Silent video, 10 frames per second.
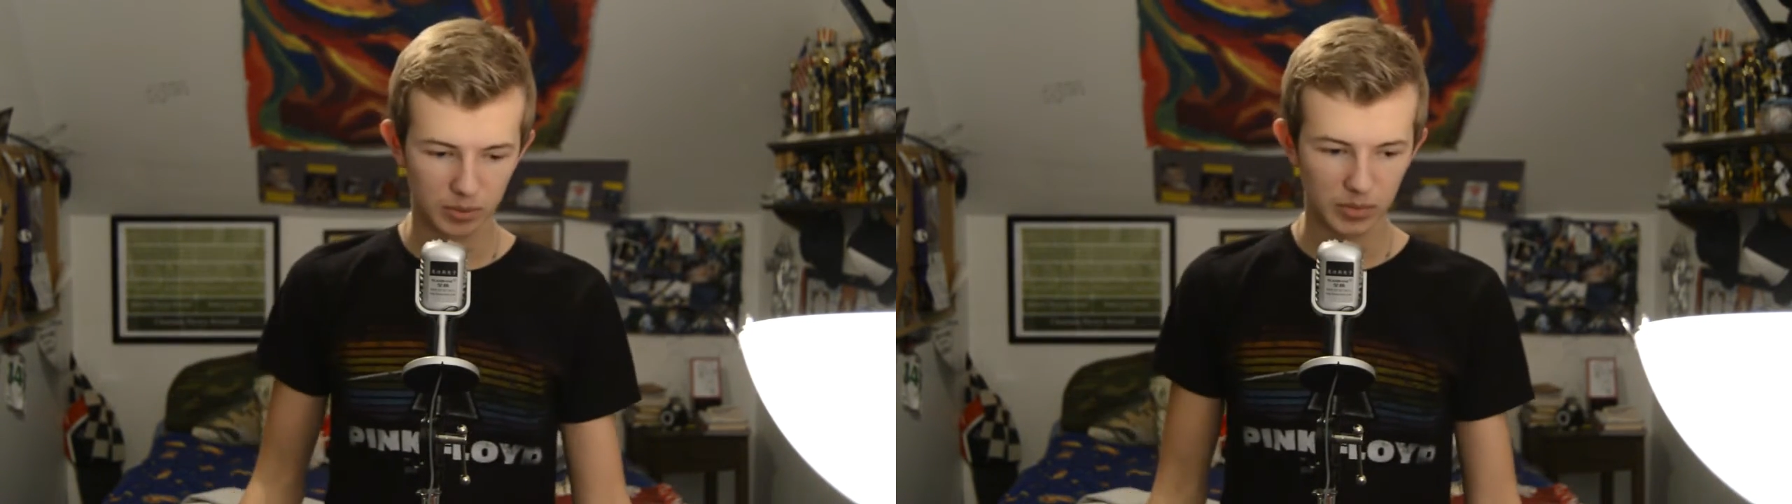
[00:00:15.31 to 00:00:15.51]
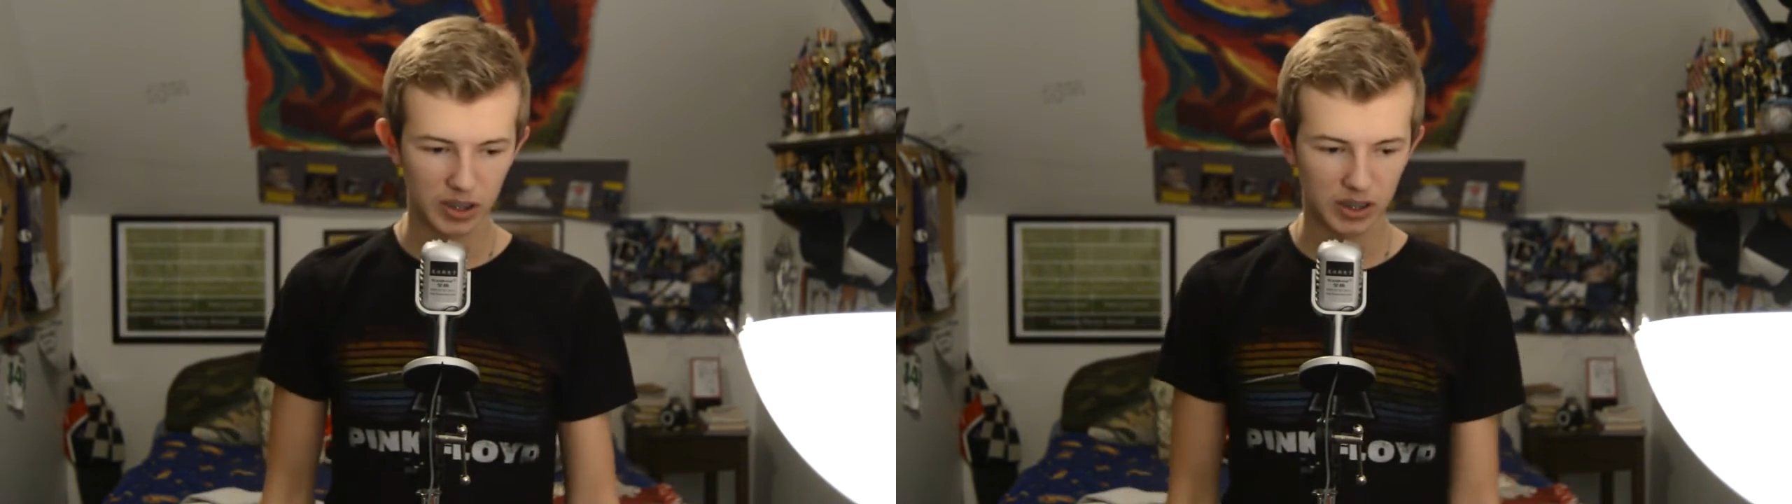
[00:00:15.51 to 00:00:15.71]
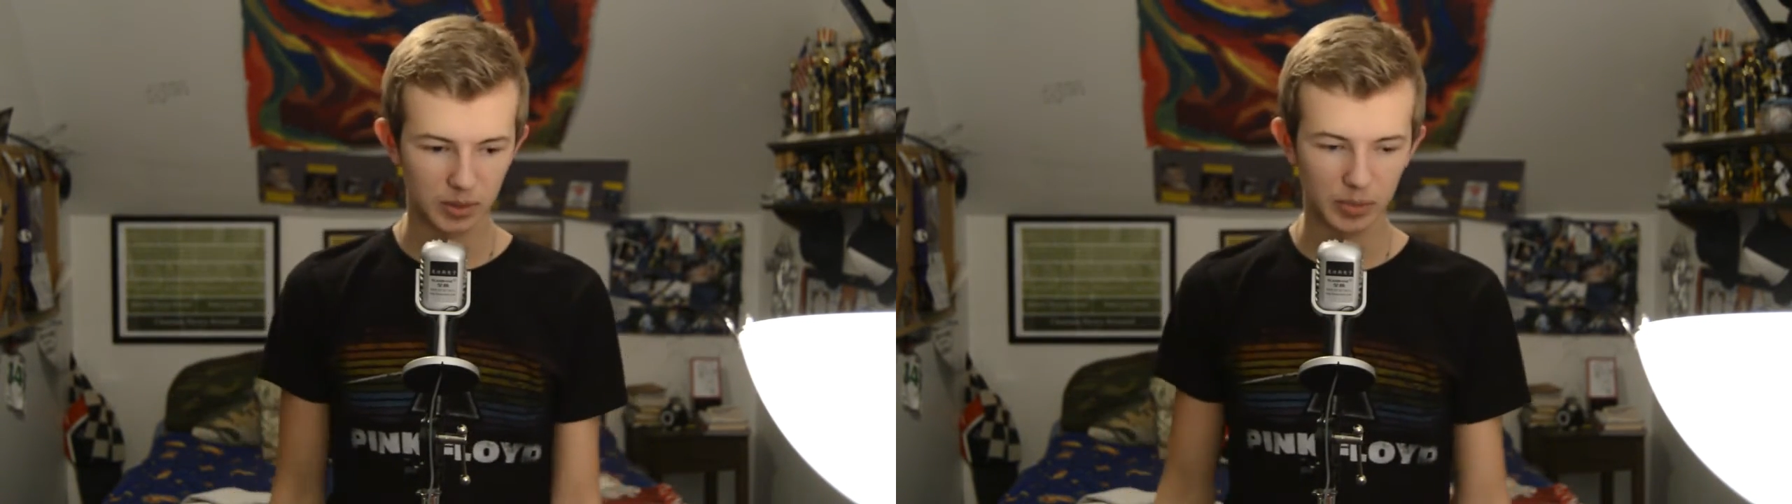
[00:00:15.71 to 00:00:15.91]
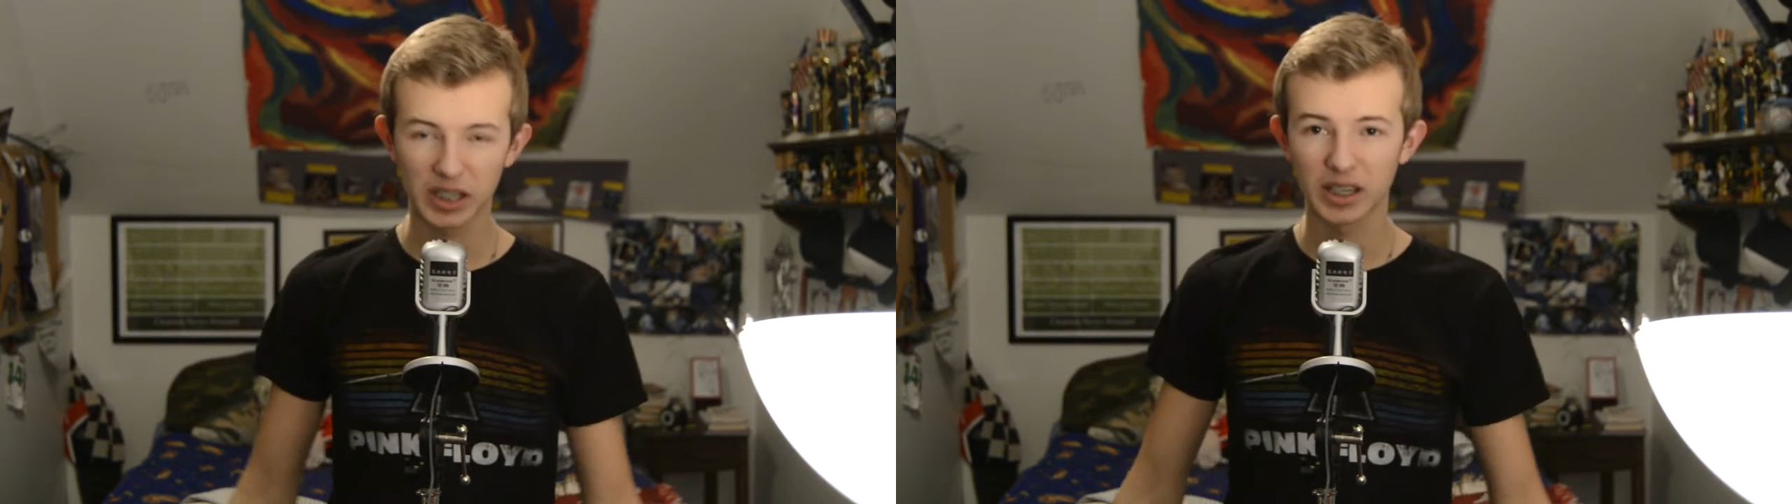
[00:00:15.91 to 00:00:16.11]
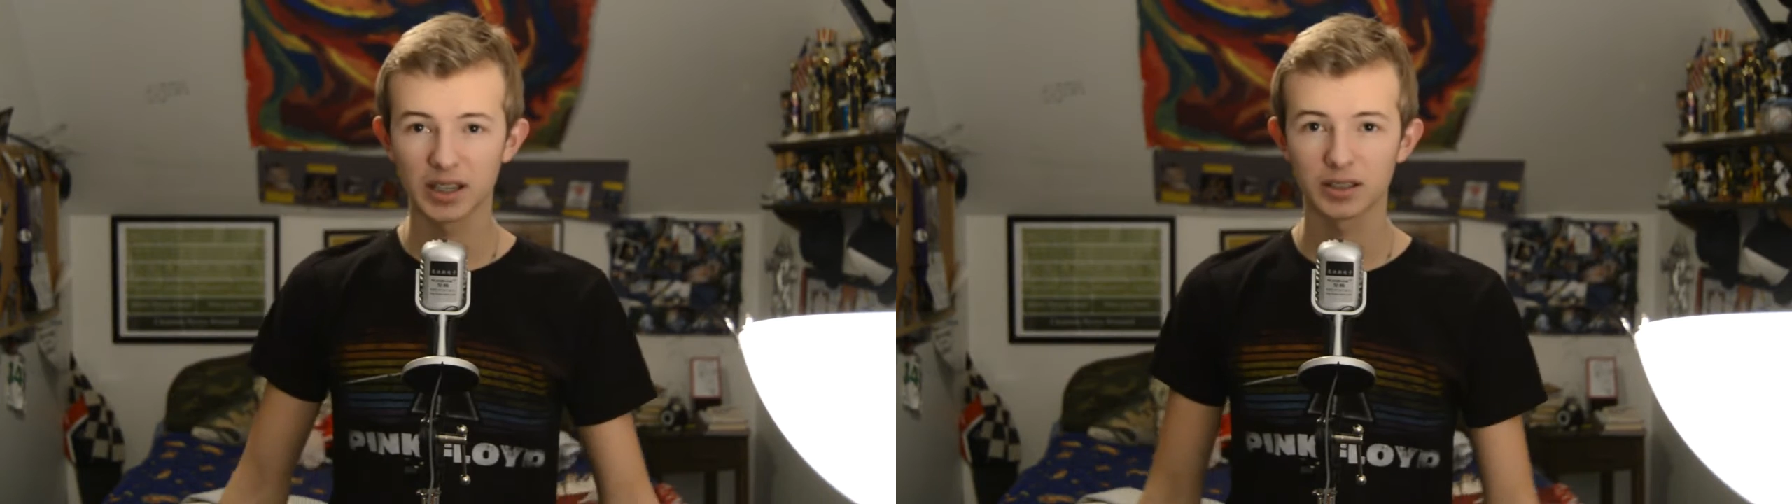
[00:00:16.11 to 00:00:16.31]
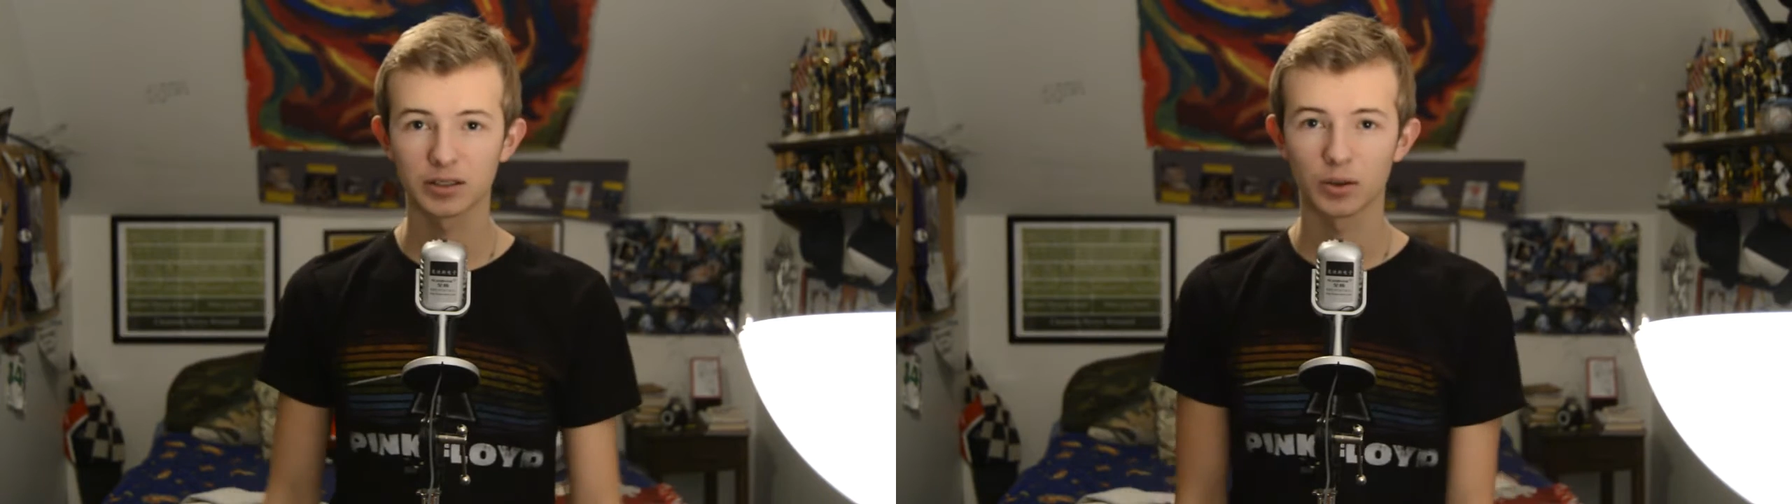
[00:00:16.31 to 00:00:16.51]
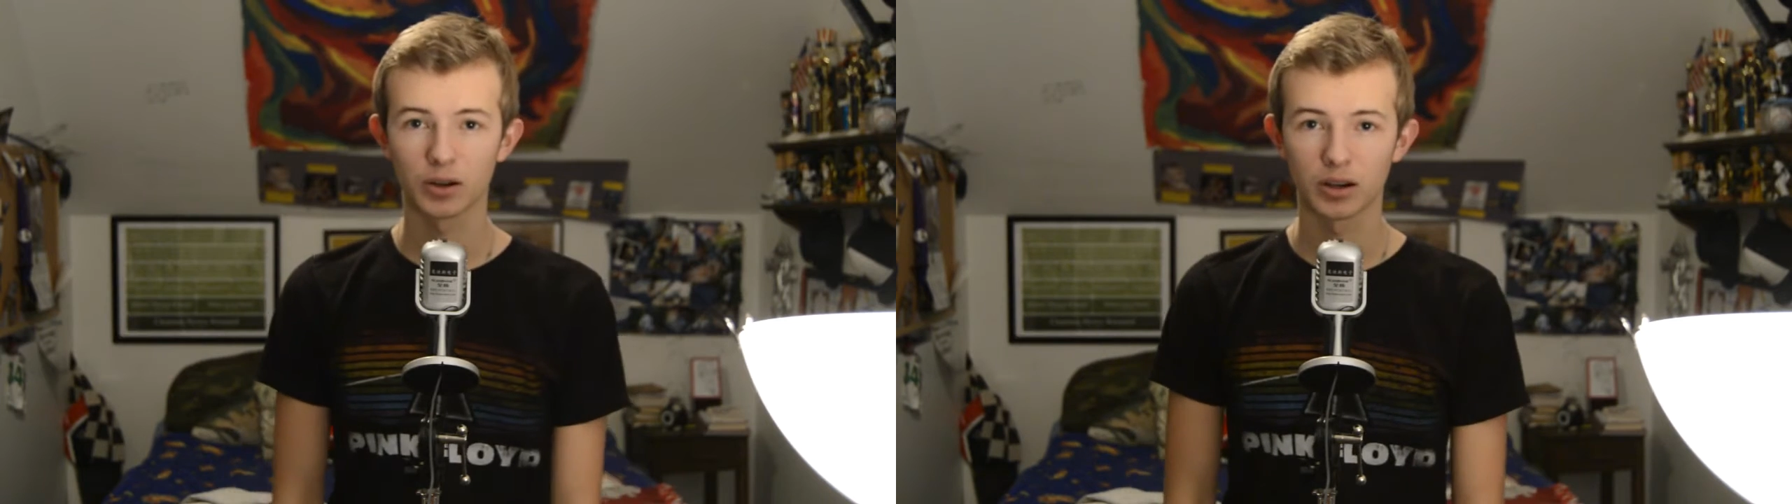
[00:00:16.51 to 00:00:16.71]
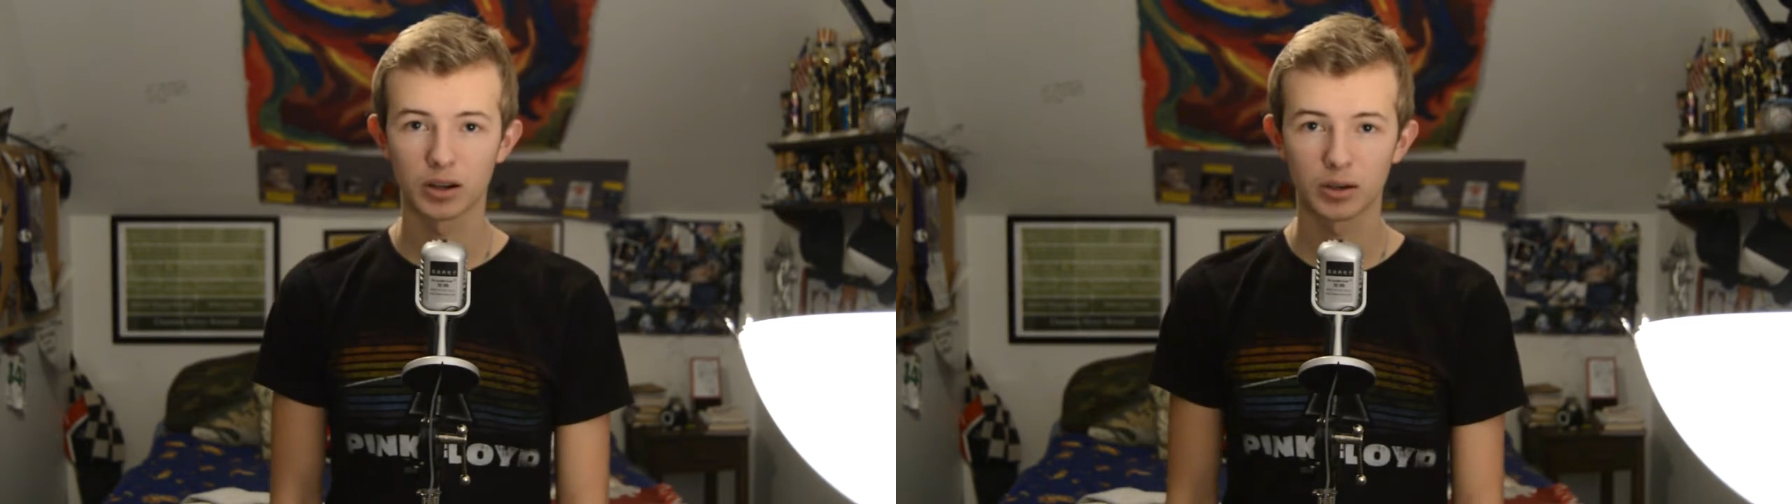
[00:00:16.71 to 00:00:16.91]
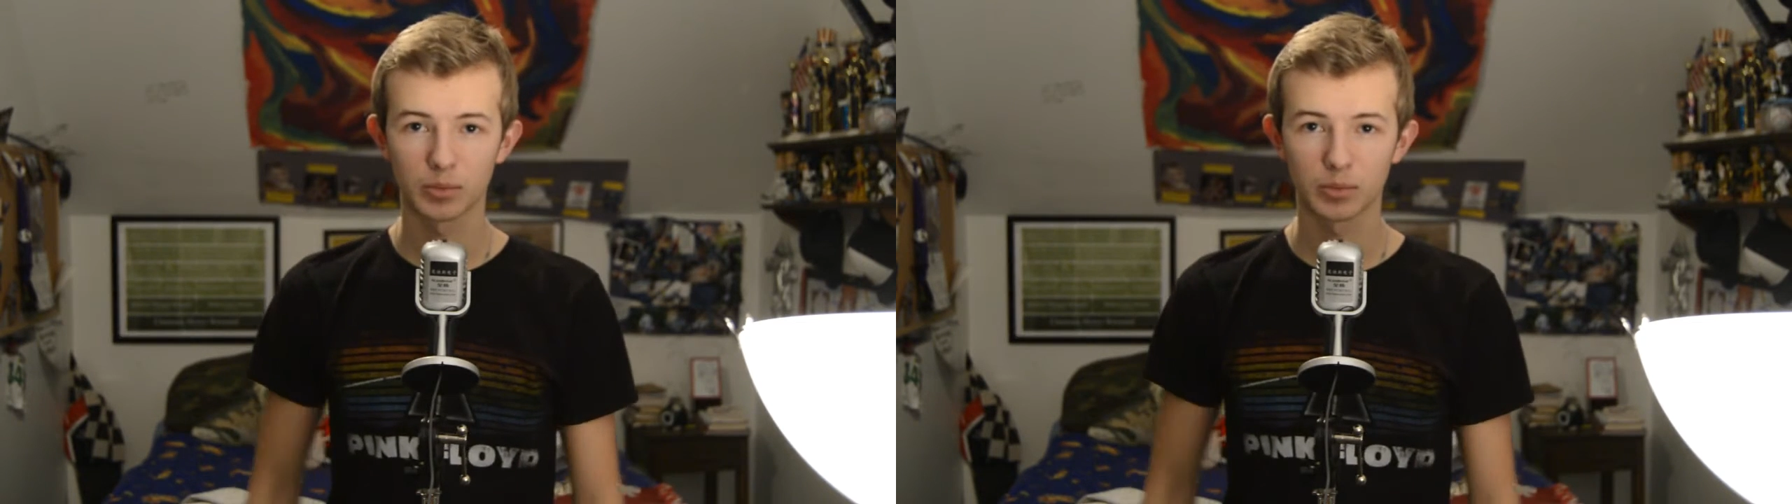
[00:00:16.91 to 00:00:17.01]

misspeakings or